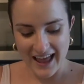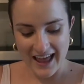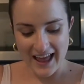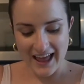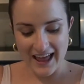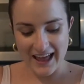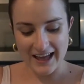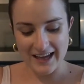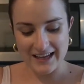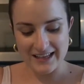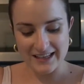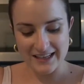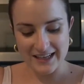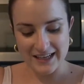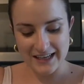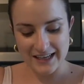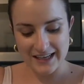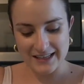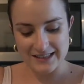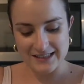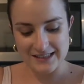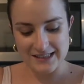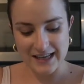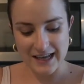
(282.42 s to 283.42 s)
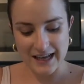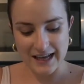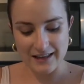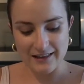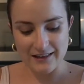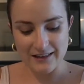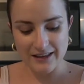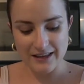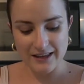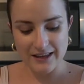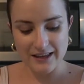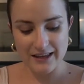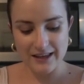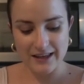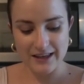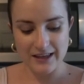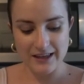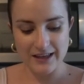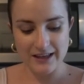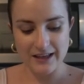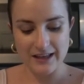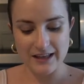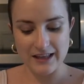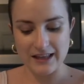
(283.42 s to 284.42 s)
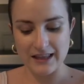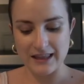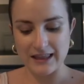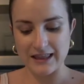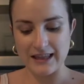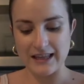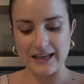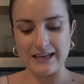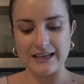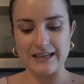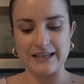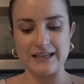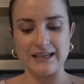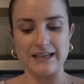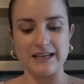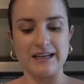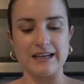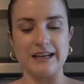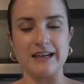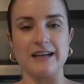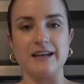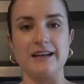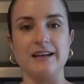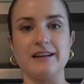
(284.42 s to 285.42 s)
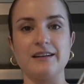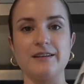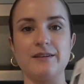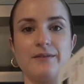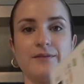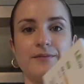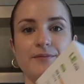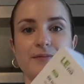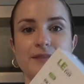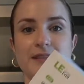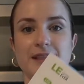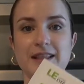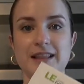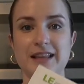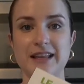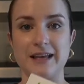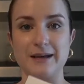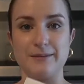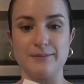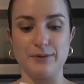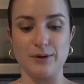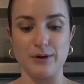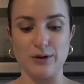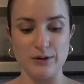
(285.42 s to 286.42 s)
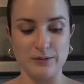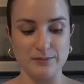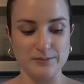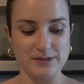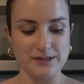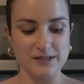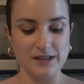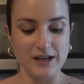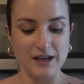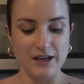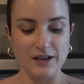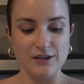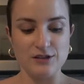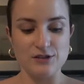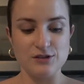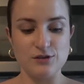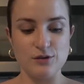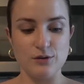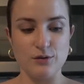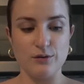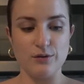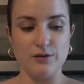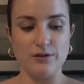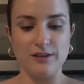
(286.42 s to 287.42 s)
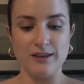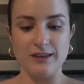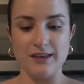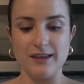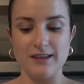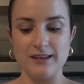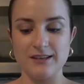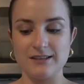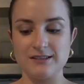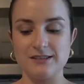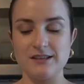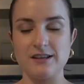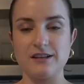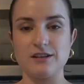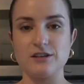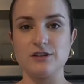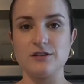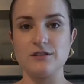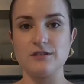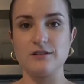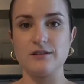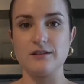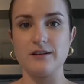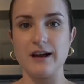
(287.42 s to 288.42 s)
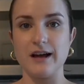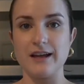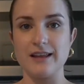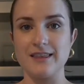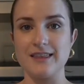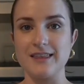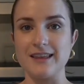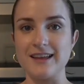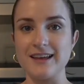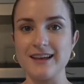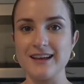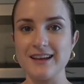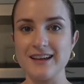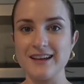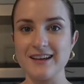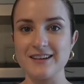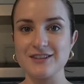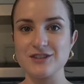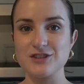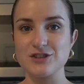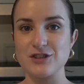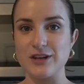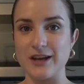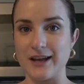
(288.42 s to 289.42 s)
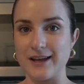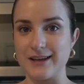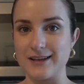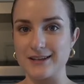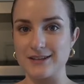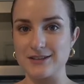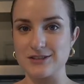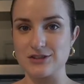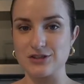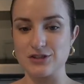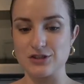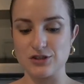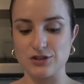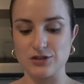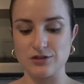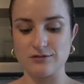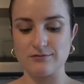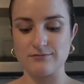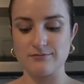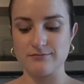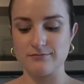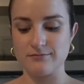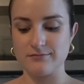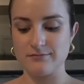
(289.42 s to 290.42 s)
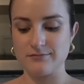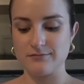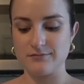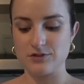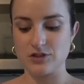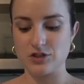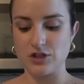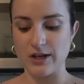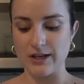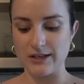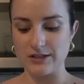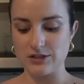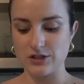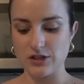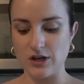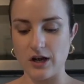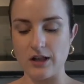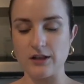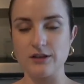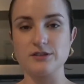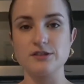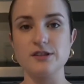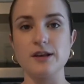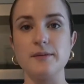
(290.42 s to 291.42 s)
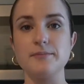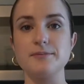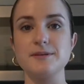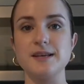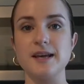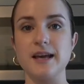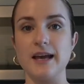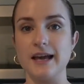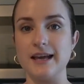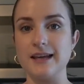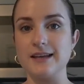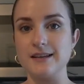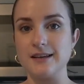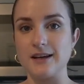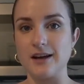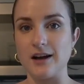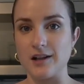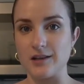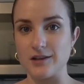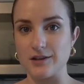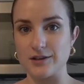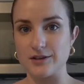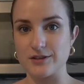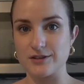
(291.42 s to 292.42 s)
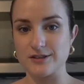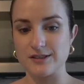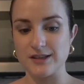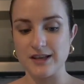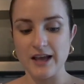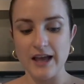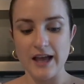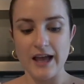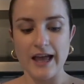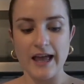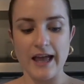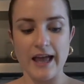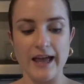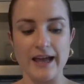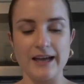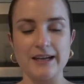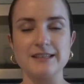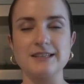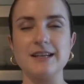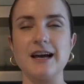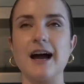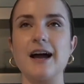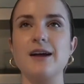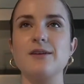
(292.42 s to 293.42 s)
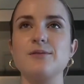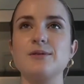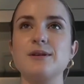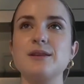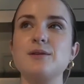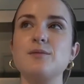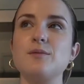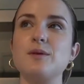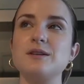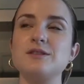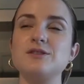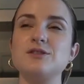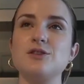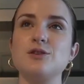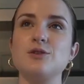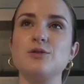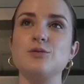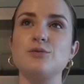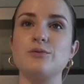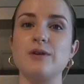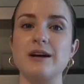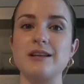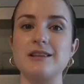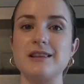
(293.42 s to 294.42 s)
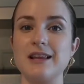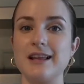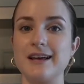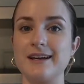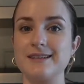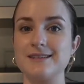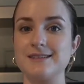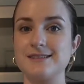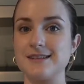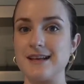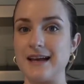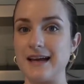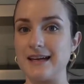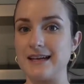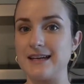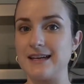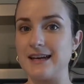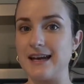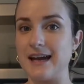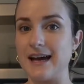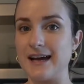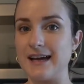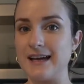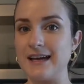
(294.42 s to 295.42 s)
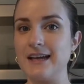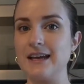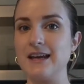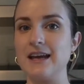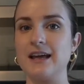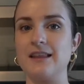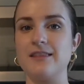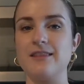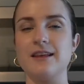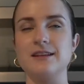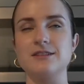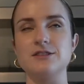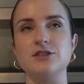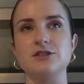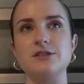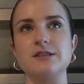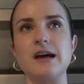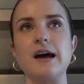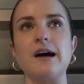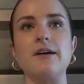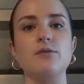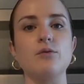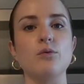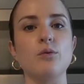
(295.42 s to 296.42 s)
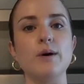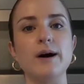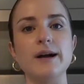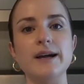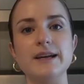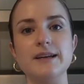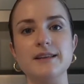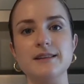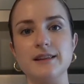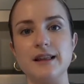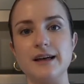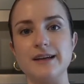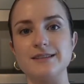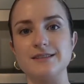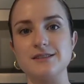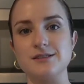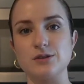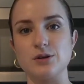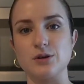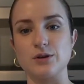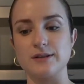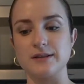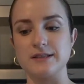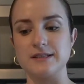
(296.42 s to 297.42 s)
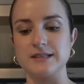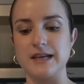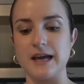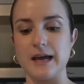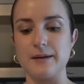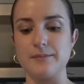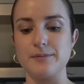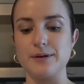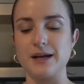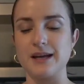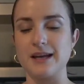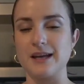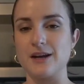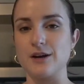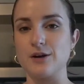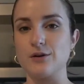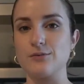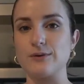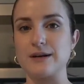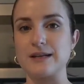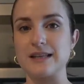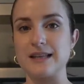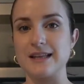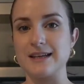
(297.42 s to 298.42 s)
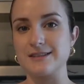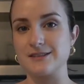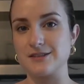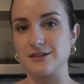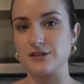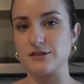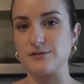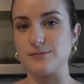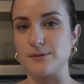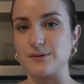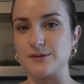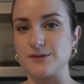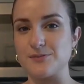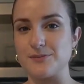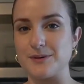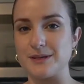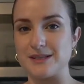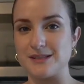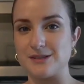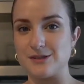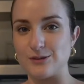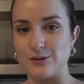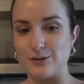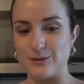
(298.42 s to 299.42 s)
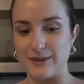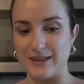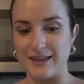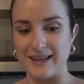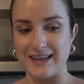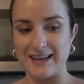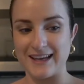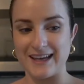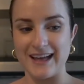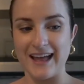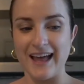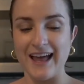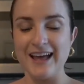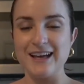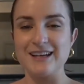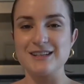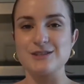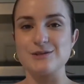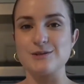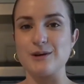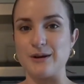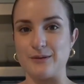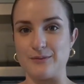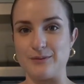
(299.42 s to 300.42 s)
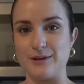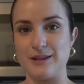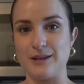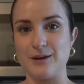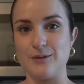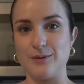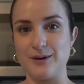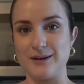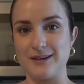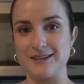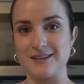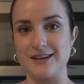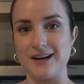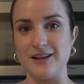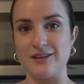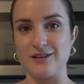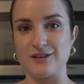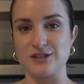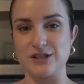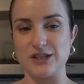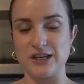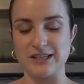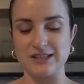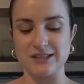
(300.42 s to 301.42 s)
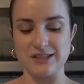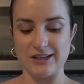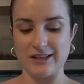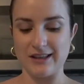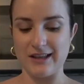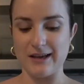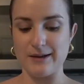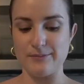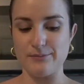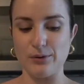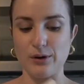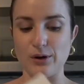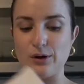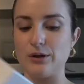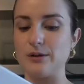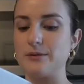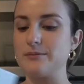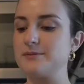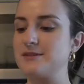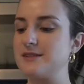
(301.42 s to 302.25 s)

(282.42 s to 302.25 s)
and it's LED lighting light bulbs. So these, I think, change colors up to 8 colors. And I really want to do red lights at night and then just have white lights during the day, but I hear red lights are supposed to be soothing, so I really wanted color changing light bulbs.